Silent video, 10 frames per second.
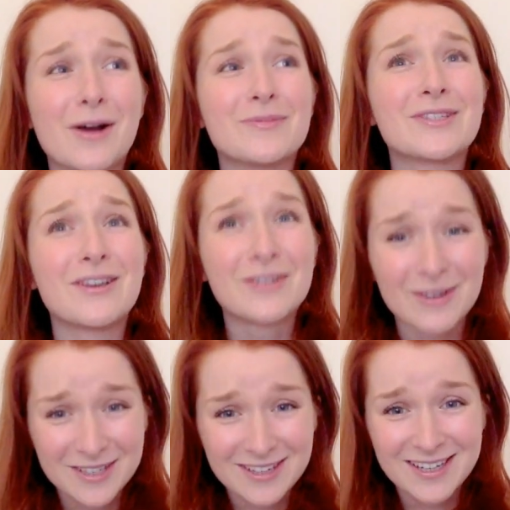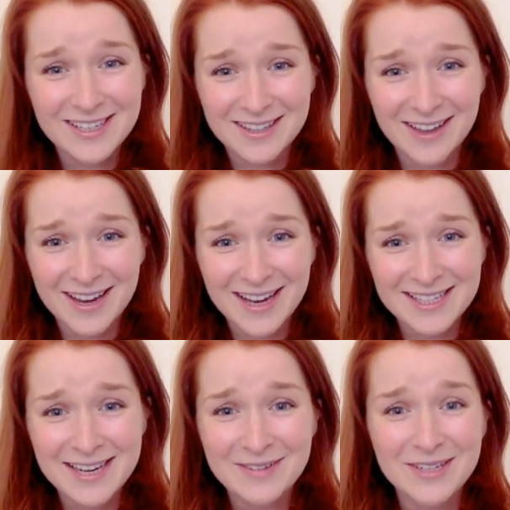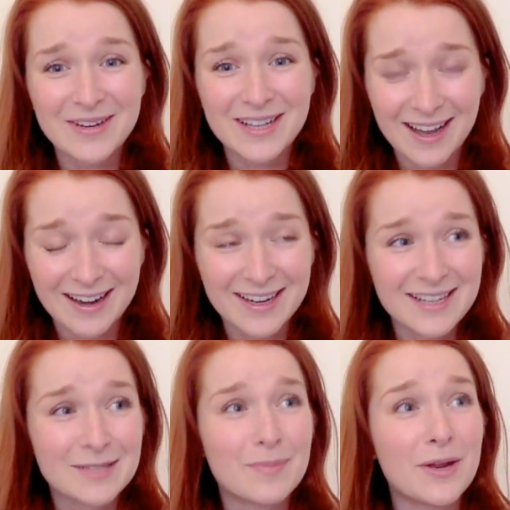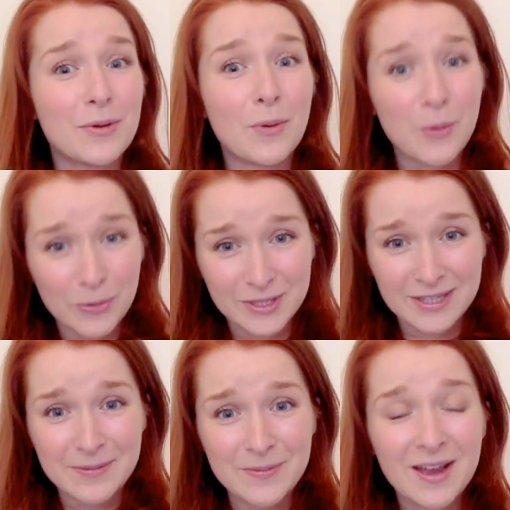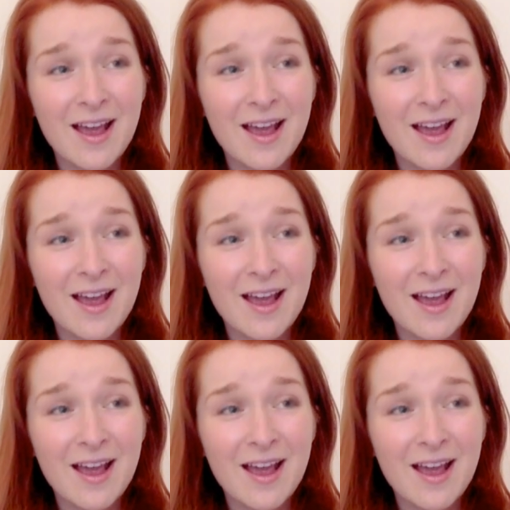I'm so excited that I get to keep doing that. It's been awesome.